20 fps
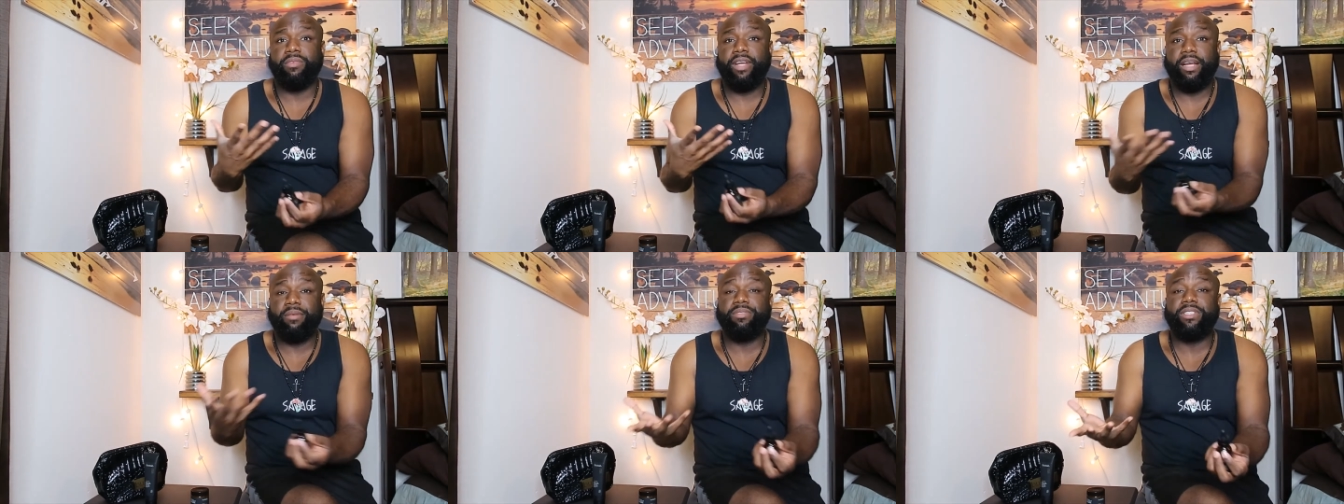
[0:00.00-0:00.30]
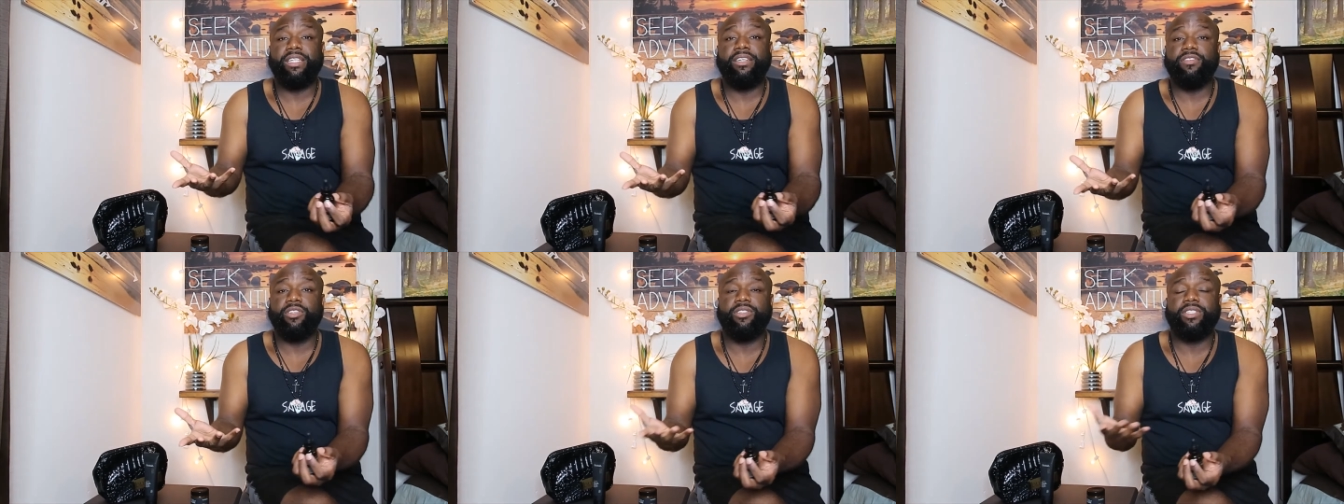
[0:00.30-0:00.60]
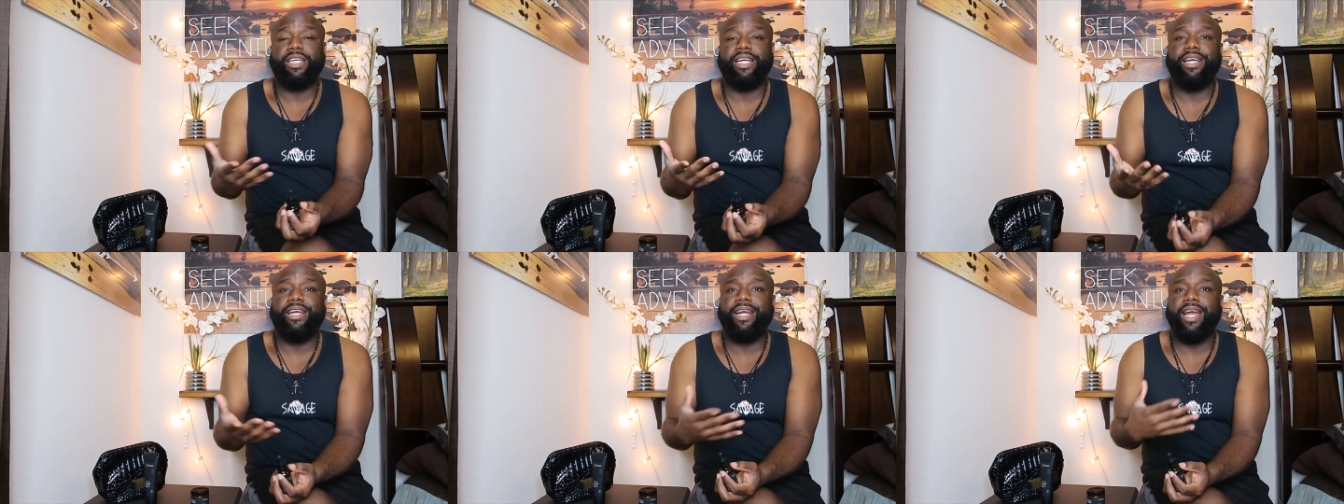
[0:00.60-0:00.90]
helps leave your
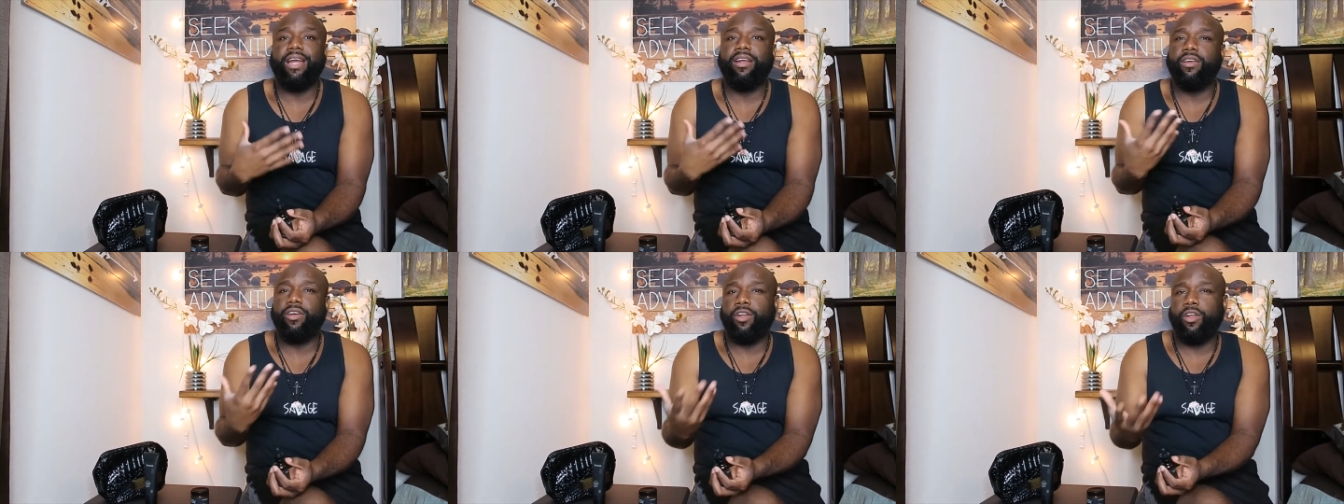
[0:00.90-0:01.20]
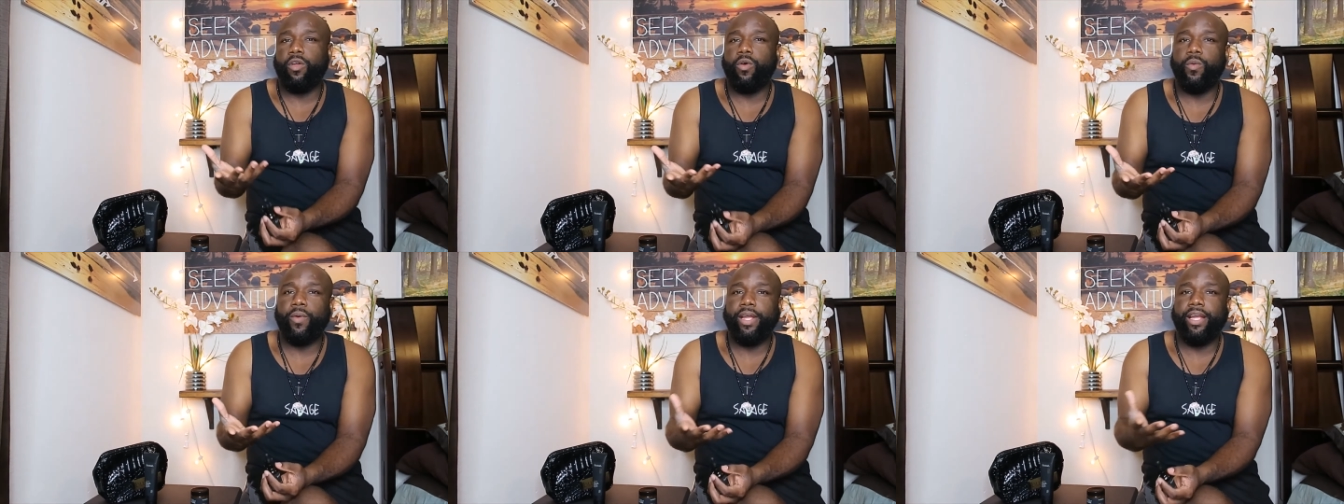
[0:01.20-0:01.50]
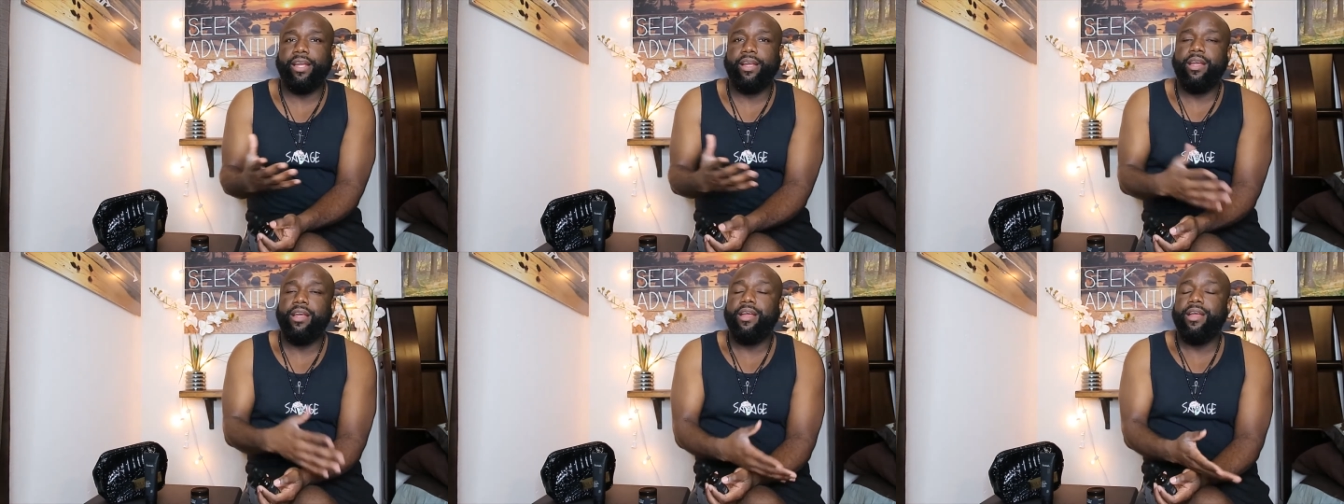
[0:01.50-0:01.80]
skin kind of
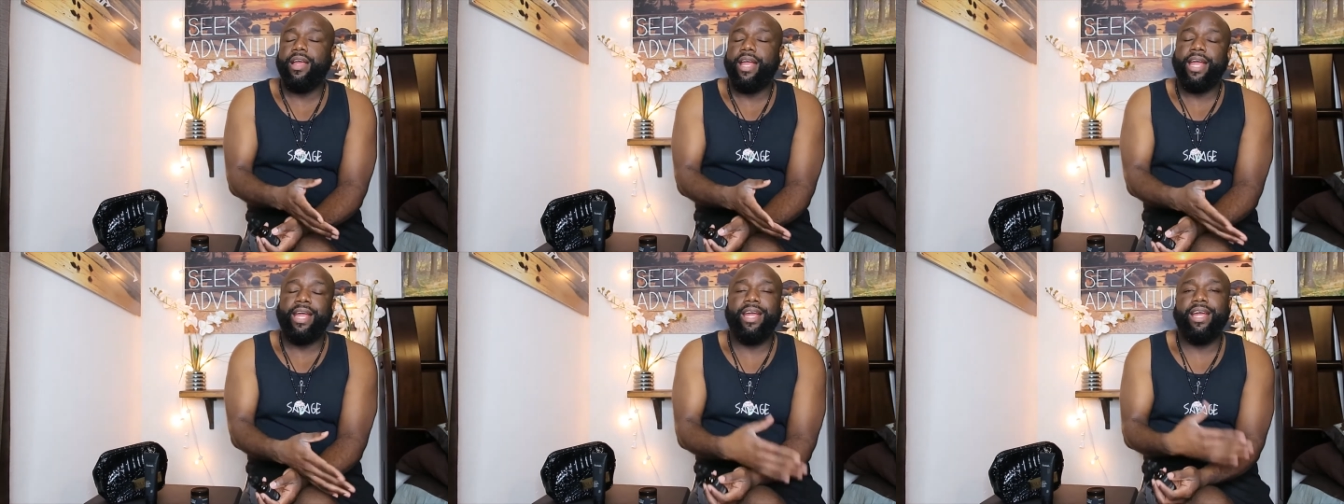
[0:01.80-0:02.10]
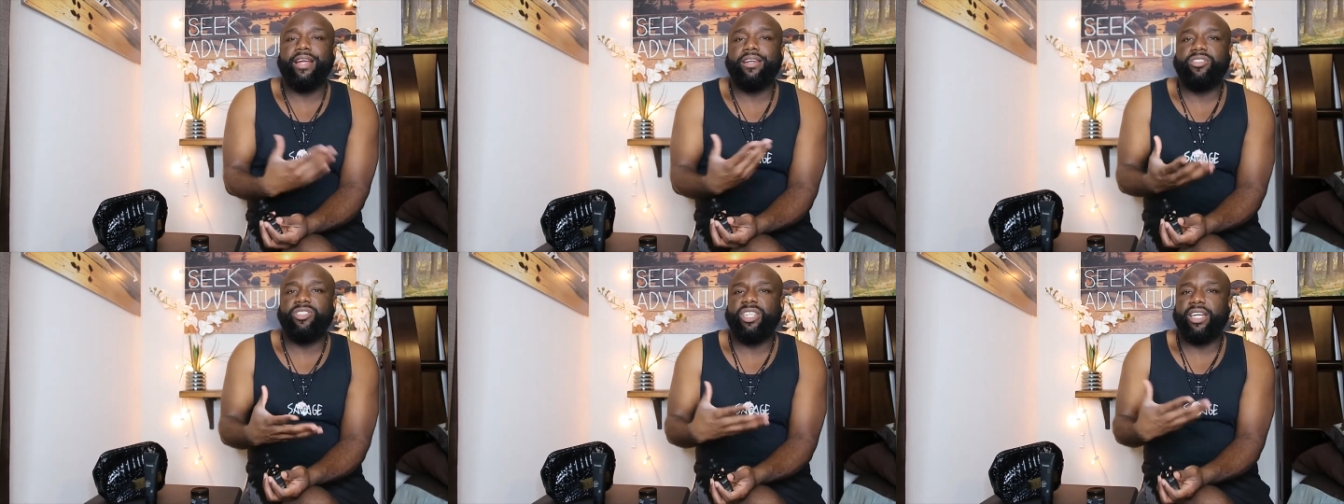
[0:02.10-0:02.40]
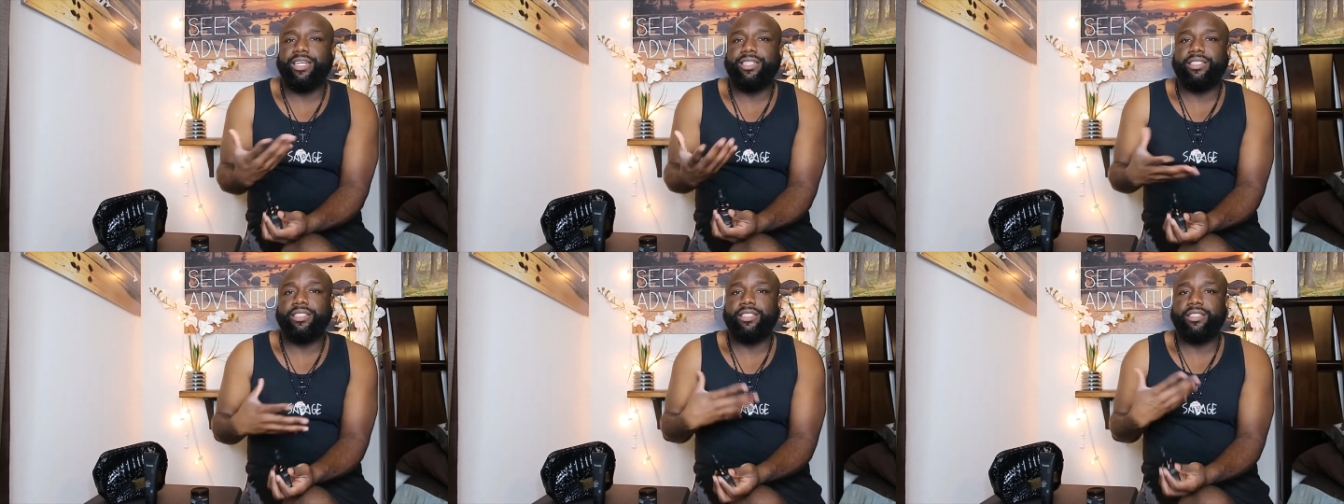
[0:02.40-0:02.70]
glowing and
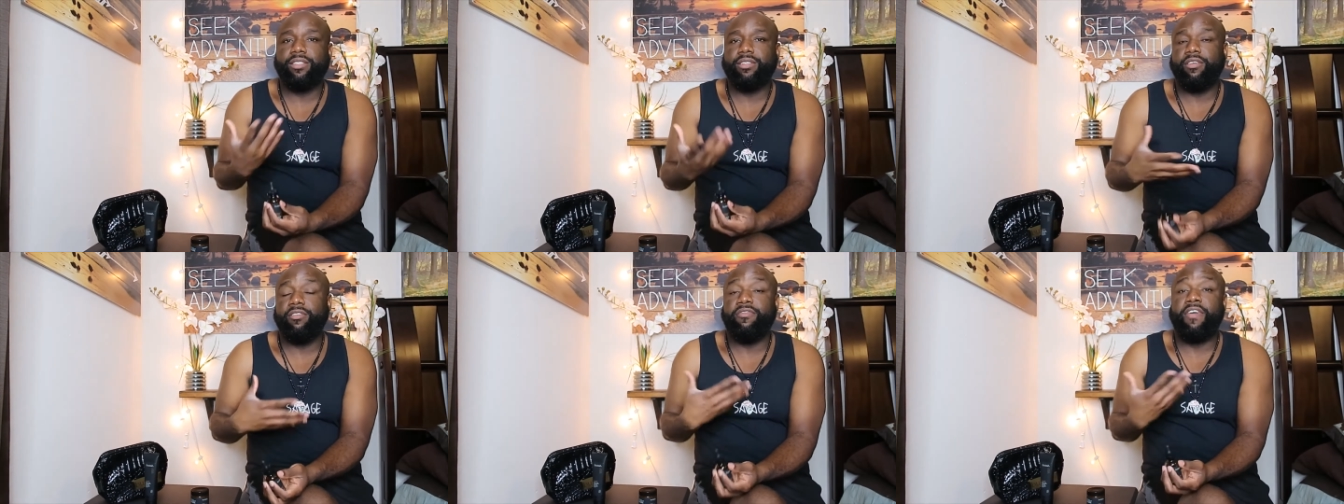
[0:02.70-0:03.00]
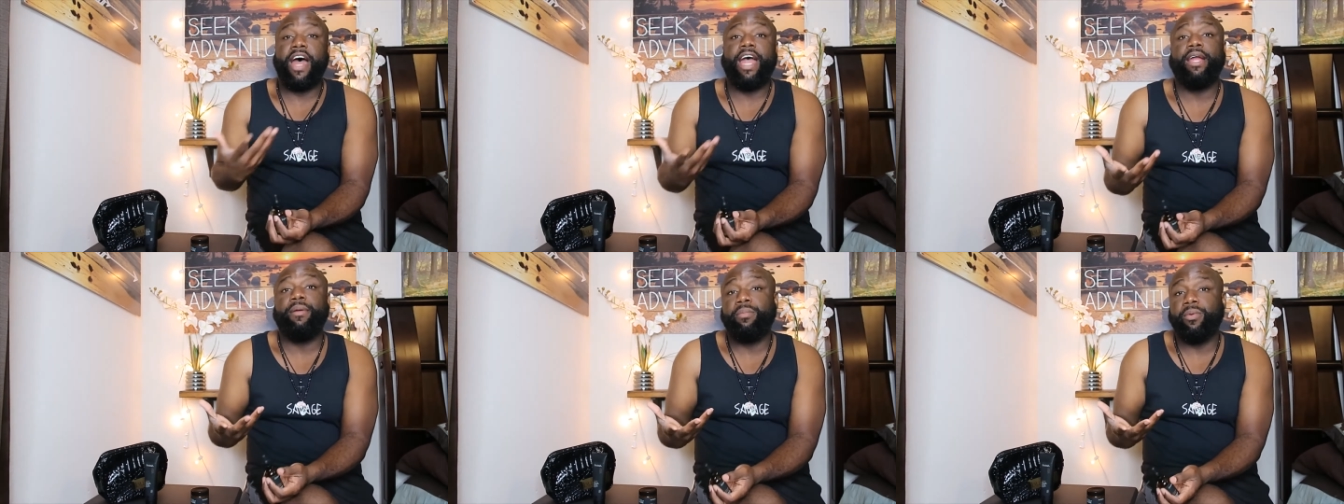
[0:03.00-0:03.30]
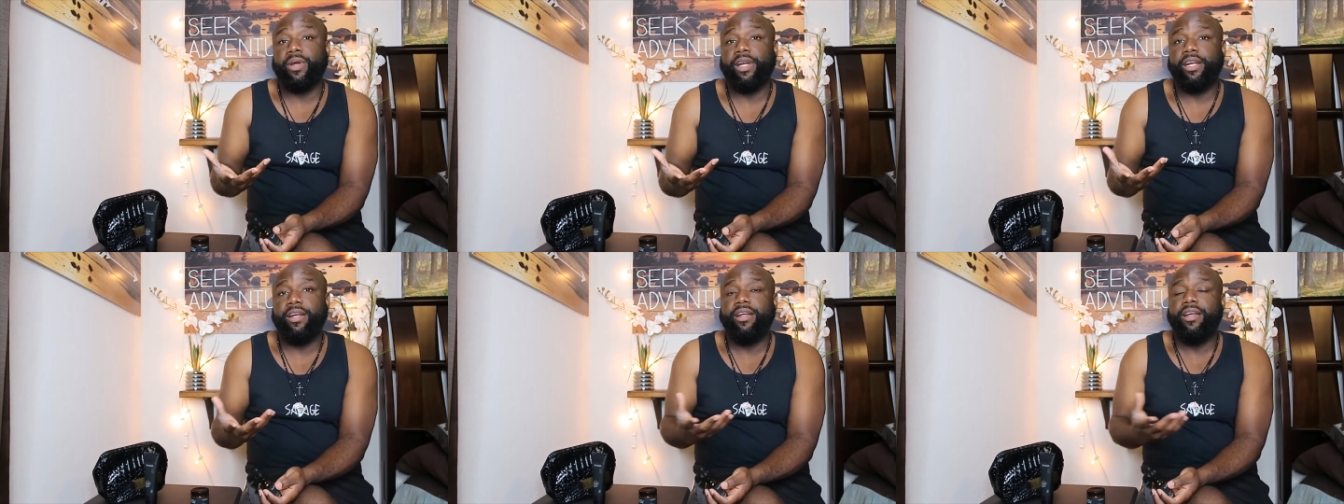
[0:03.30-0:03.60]
just
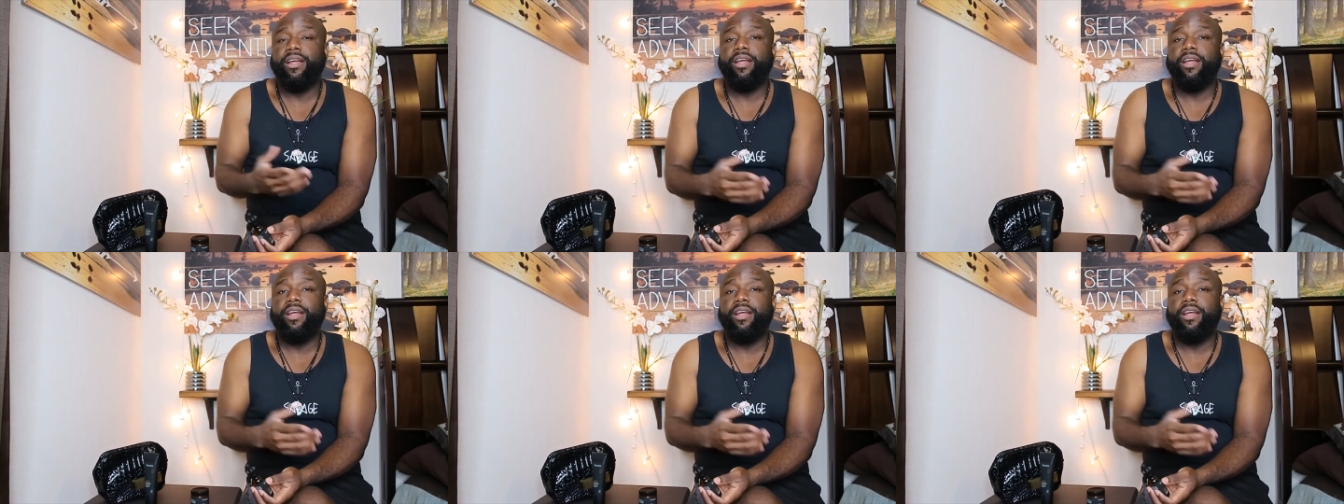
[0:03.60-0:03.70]
vibrant